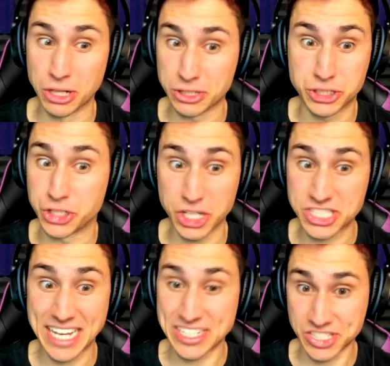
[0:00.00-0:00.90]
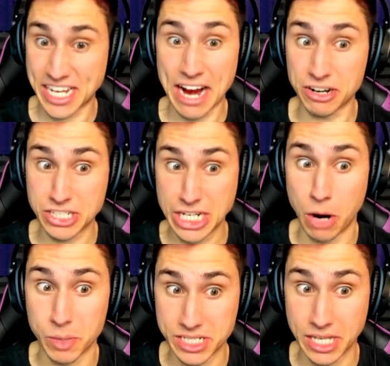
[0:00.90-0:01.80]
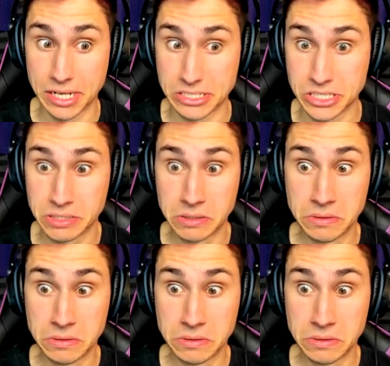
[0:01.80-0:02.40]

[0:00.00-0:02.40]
looks just as scared as he always does.